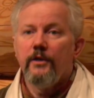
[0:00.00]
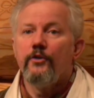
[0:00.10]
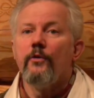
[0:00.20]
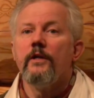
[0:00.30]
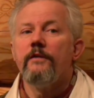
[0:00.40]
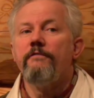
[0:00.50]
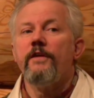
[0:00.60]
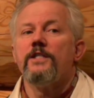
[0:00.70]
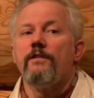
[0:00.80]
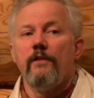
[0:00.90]
during the
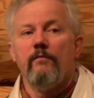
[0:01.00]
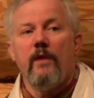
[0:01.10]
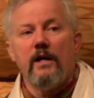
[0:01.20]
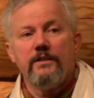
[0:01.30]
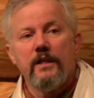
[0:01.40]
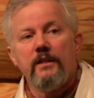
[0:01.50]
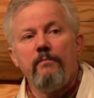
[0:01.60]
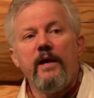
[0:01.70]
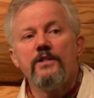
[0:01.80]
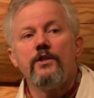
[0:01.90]
Festival of Matzah, at the
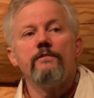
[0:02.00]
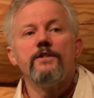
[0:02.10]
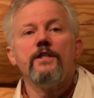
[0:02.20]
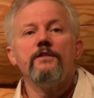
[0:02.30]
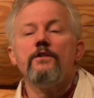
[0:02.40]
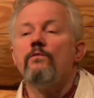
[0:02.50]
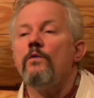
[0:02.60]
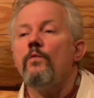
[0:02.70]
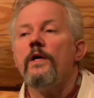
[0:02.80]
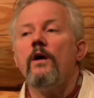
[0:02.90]
Passover season,
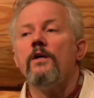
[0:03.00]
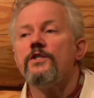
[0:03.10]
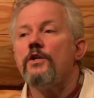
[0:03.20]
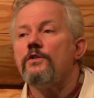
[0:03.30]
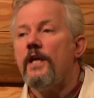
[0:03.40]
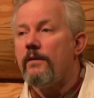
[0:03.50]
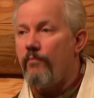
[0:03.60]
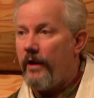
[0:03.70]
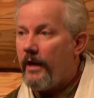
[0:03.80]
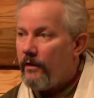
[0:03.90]
when we also take
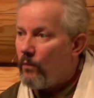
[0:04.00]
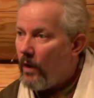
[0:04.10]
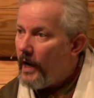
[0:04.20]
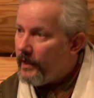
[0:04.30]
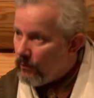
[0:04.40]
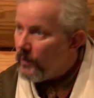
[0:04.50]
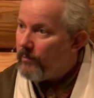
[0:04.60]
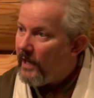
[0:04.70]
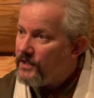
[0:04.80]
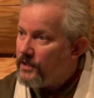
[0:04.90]
bread and wine and we
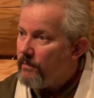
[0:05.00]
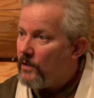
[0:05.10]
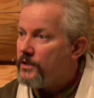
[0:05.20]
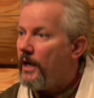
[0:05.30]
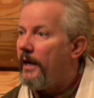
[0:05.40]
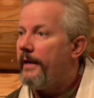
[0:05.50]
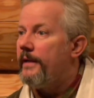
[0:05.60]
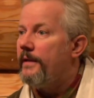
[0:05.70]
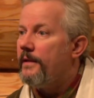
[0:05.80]
bless the Most High.